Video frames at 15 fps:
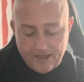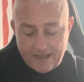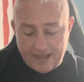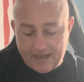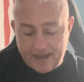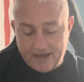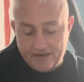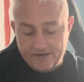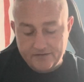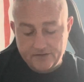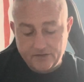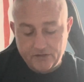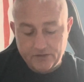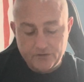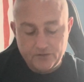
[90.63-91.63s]
And
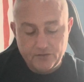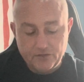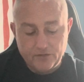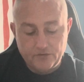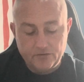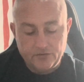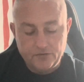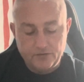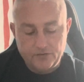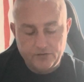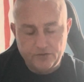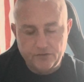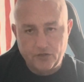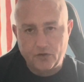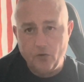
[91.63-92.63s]

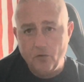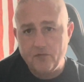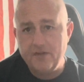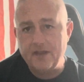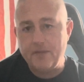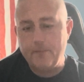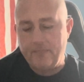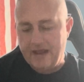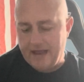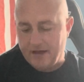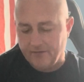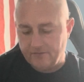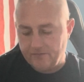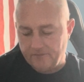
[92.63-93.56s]
the cool thing about